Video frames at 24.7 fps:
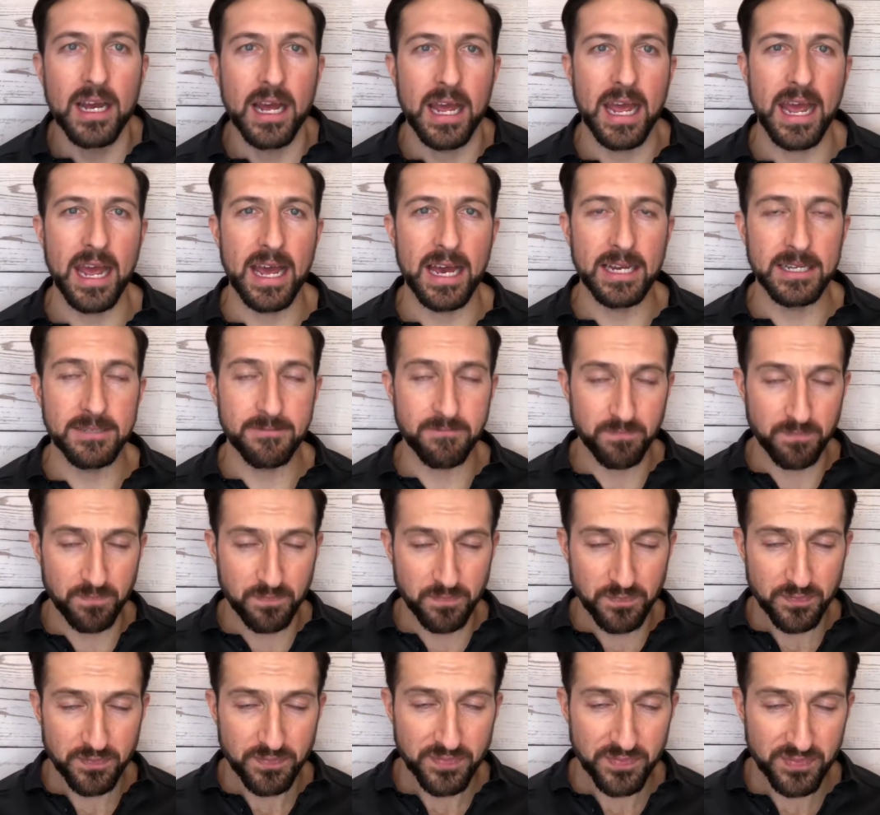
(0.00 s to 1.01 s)
And
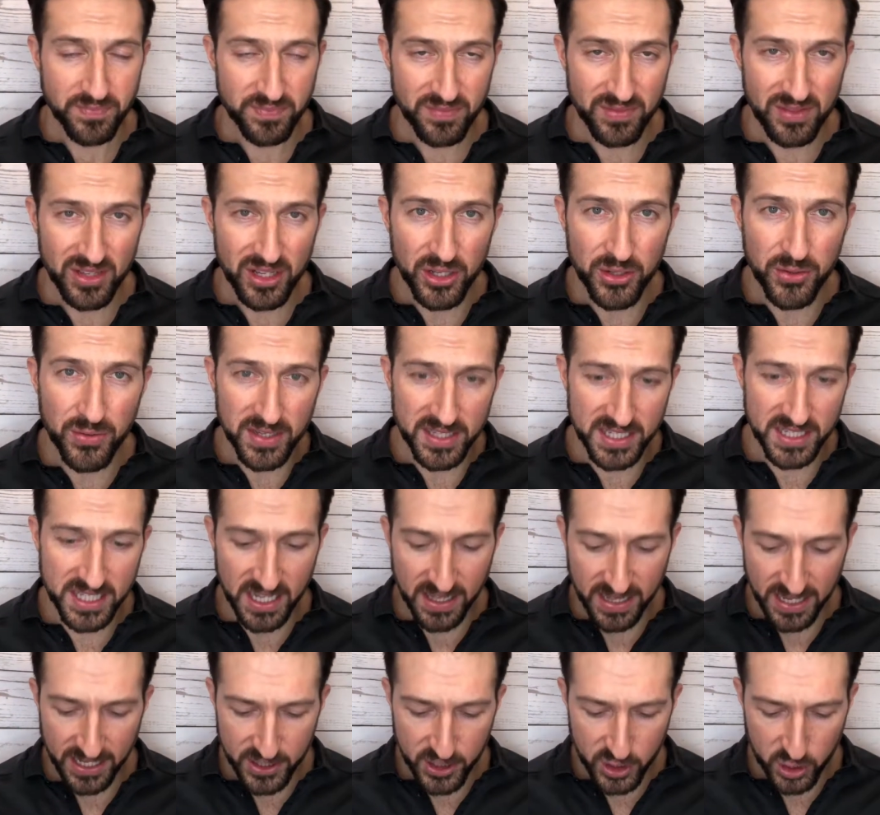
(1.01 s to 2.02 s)
you can see
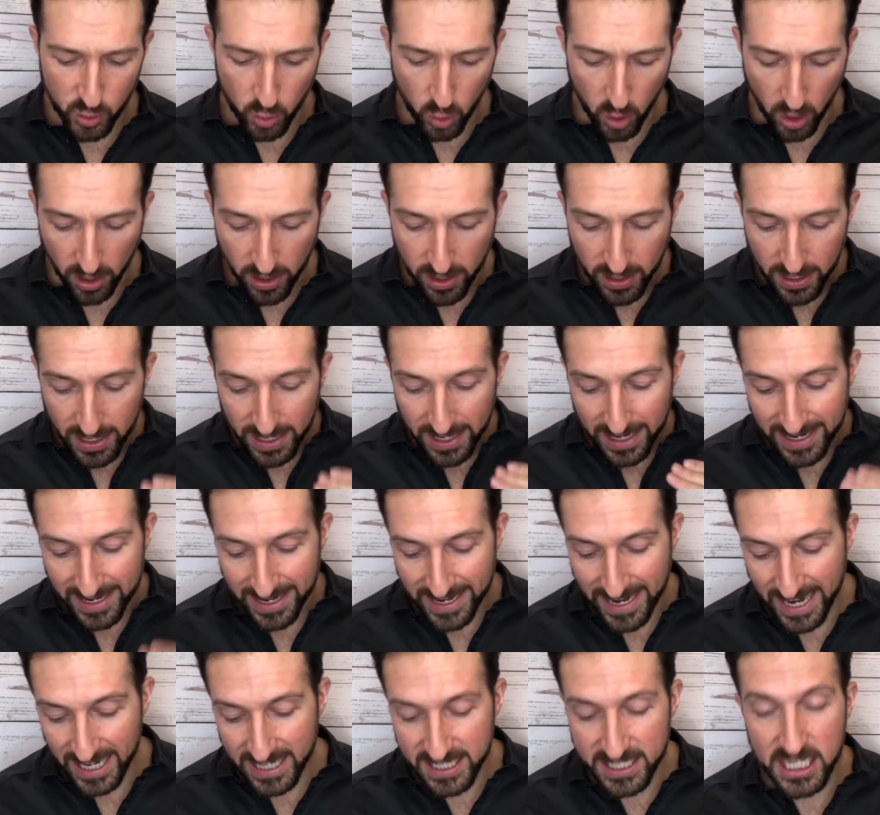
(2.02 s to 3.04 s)
that score.
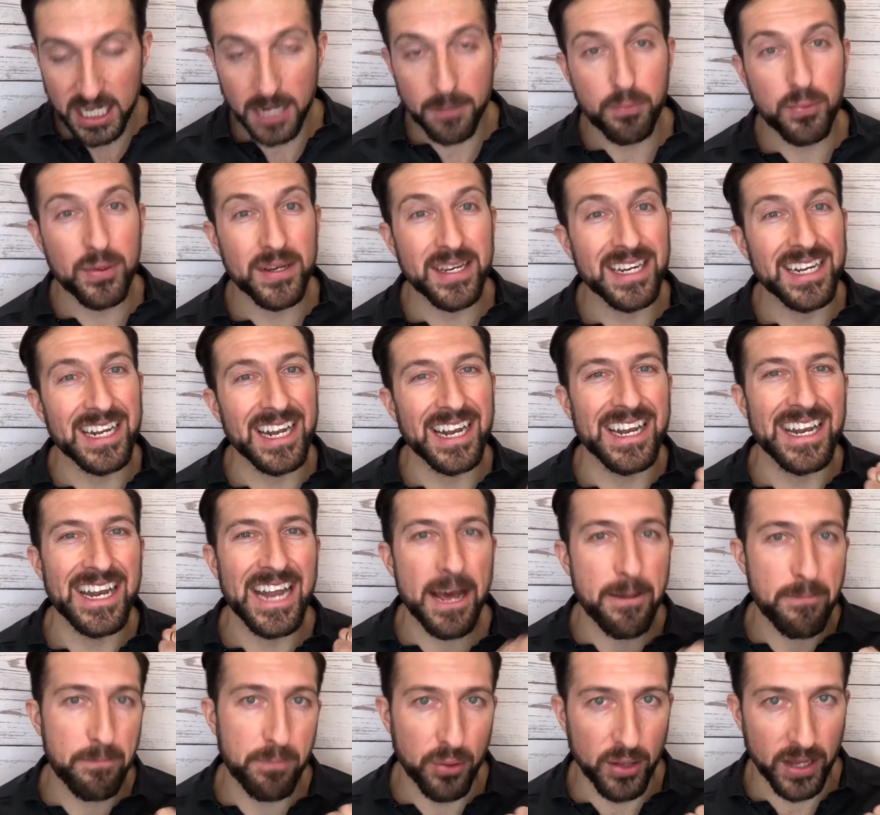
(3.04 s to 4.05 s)
Next up, we did a
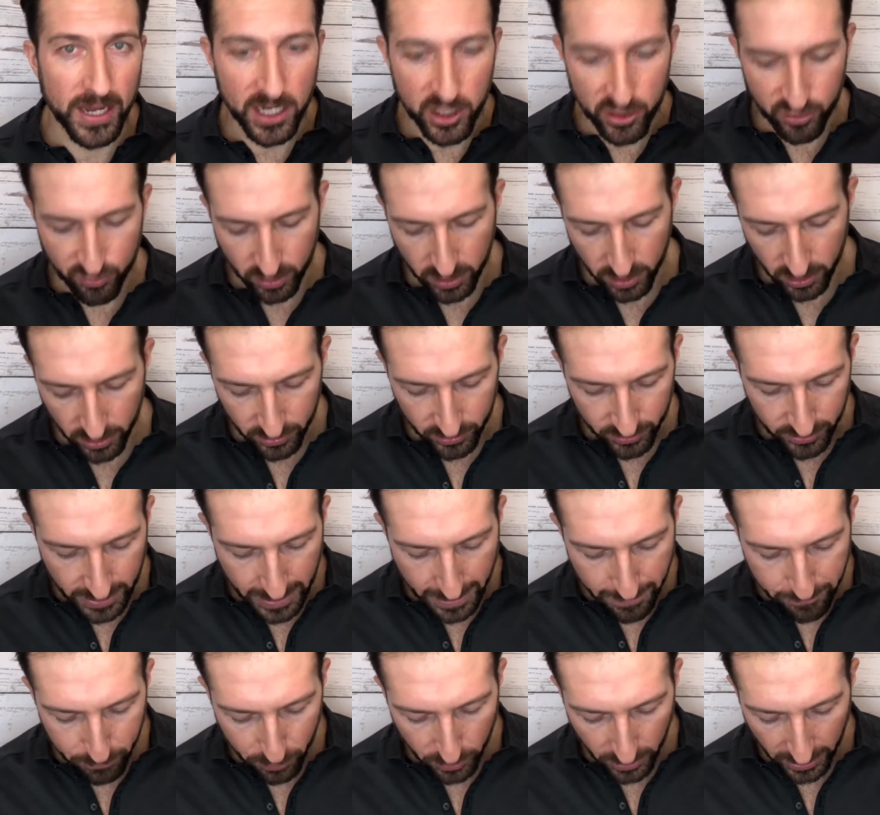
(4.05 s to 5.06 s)
net play drill.
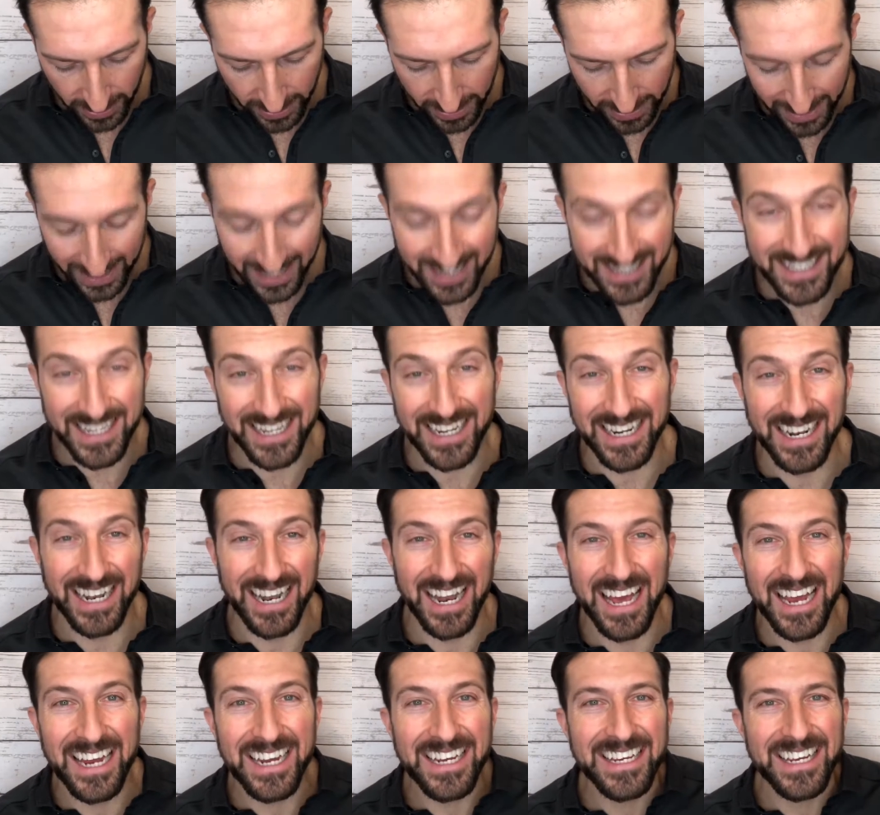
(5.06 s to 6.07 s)
Net play is in
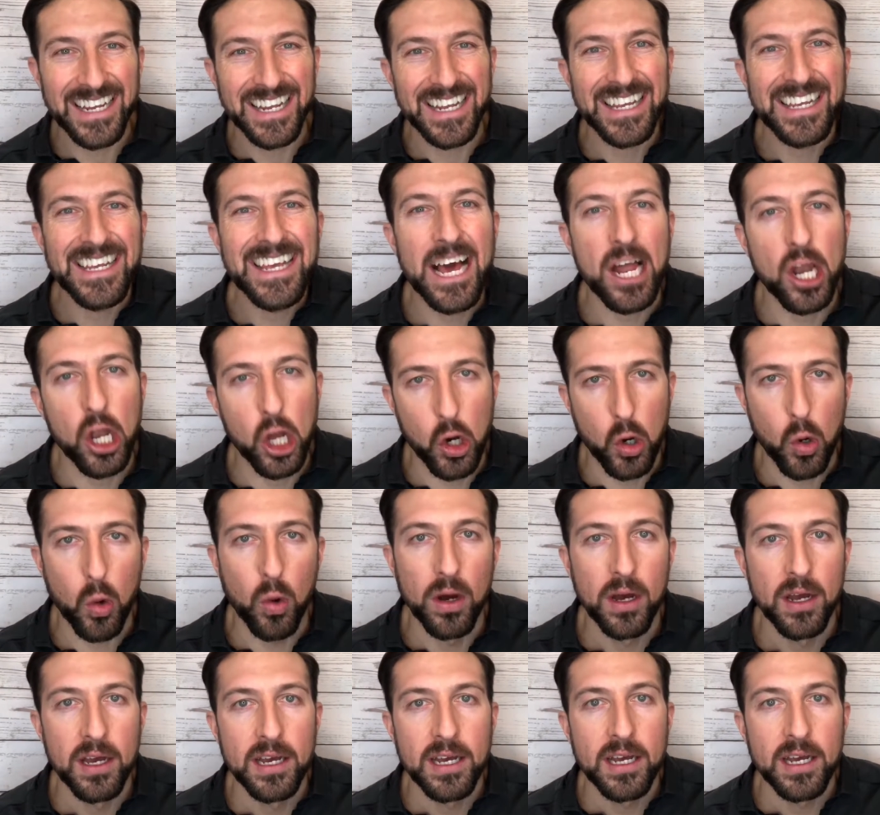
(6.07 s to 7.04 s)
light yellow.